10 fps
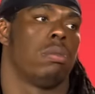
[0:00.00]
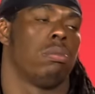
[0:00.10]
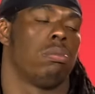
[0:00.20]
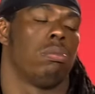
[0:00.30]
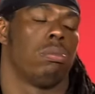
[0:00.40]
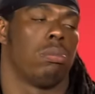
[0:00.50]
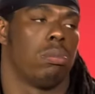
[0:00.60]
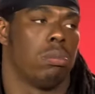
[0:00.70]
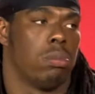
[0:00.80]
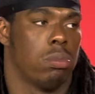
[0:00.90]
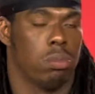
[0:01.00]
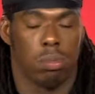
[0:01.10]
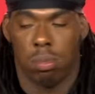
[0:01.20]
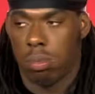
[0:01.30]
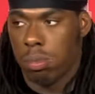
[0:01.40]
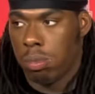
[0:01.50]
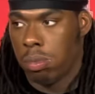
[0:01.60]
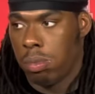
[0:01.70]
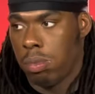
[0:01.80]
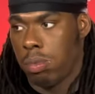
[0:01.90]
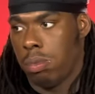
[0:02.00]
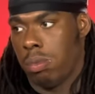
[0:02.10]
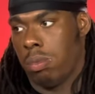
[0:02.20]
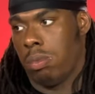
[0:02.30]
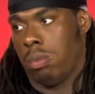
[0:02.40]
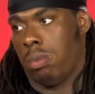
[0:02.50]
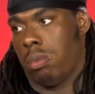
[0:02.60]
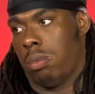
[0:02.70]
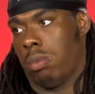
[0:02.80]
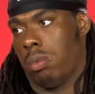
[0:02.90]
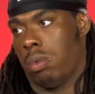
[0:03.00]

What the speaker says: (no one is talking)